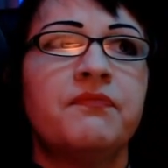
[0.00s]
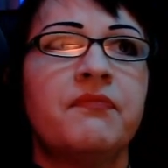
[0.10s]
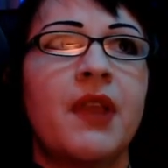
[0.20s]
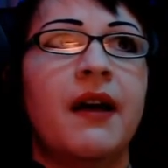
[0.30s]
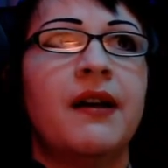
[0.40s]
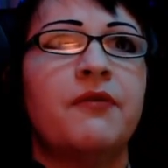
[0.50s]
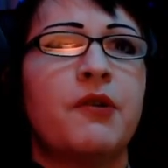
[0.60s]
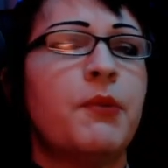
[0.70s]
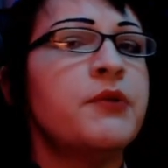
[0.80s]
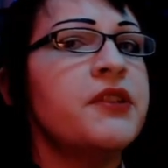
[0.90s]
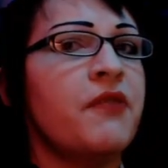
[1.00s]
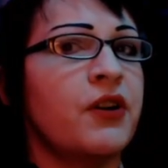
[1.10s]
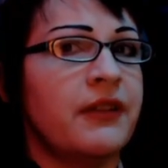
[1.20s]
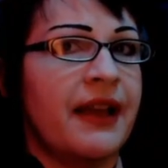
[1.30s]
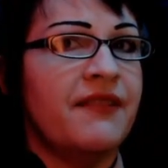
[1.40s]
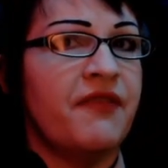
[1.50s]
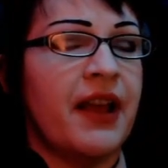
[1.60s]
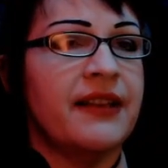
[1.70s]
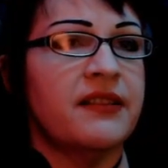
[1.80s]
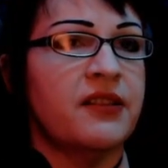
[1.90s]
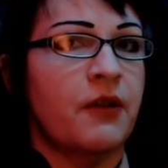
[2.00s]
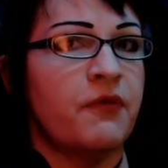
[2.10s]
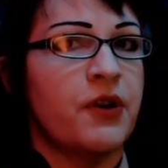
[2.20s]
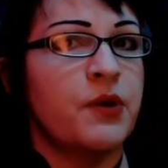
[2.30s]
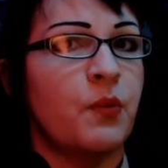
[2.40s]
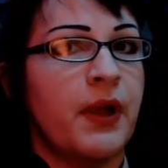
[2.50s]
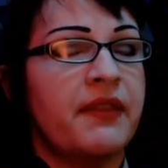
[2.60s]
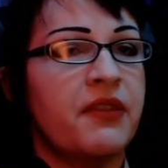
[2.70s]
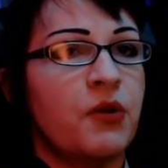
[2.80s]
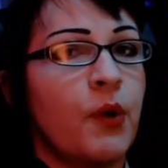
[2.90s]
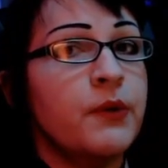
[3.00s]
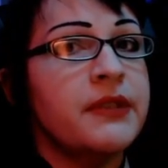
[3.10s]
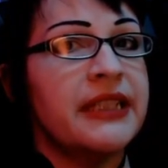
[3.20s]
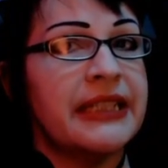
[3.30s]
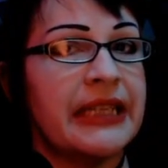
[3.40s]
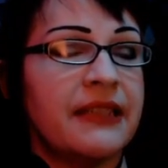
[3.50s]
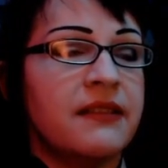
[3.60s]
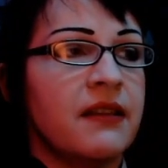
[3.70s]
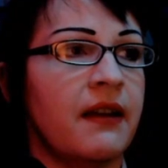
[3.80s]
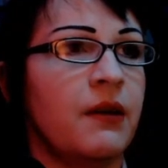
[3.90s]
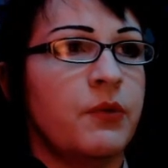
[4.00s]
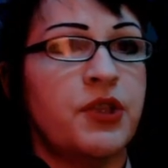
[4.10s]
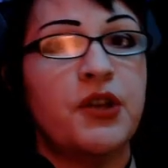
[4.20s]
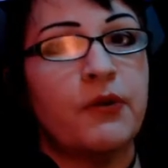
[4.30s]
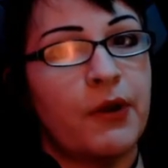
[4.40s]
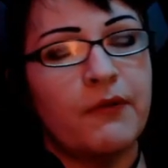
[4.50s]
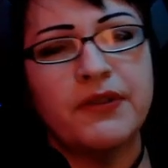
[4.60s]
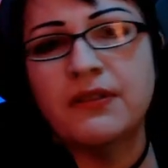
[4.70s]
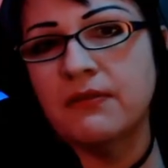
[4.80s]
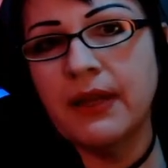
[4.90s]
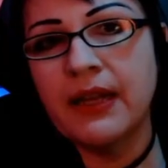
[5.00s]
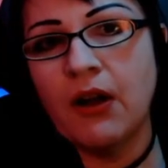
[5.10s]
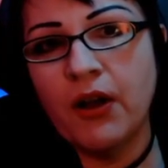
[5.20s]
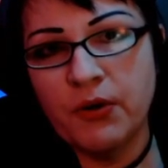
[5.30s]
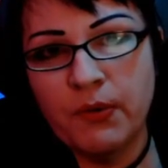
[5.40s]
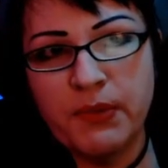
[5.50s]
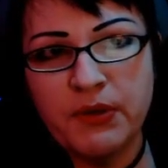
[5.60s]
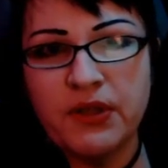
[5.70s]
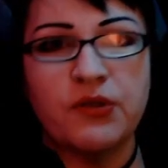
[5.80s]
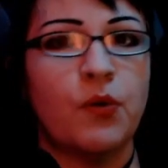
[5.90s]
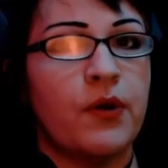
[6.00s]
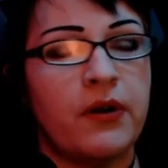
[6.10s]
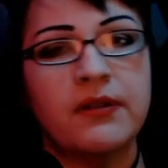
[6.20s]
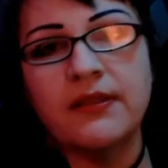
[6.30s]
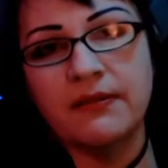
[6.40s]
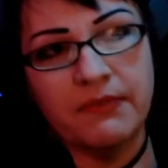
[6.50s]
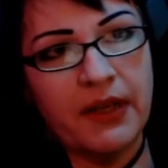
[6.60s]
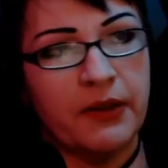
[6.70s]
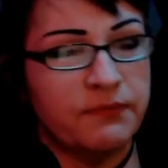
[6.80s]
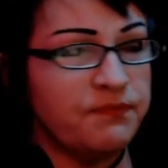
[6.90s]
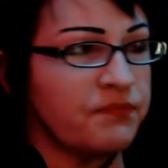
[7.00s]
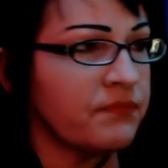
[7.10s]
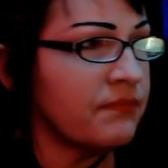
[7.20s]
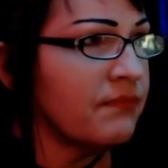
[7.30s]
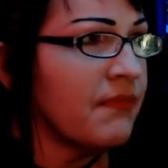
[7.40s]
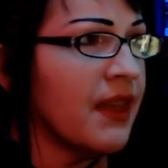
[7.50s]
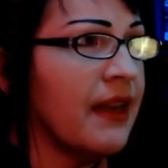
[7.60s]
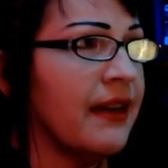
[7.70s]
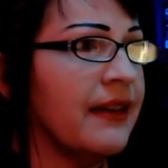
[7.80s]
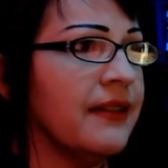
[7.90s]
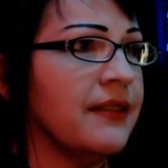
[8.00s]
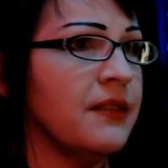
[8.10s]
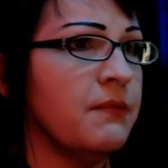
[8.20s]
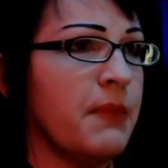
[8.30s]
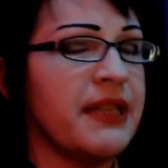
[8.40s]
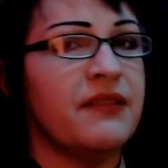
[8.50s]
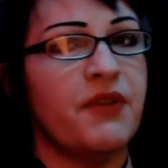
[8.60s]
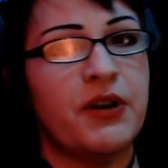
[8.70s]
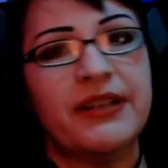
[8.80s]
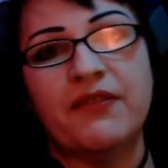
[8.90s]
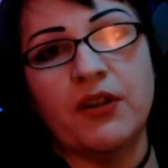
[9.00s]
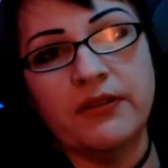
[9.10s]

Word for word: for most of her life, has suffered with Crohn's disease, which you don't know if it's like an autoimmune disorder. It's, you know, makes it very difficult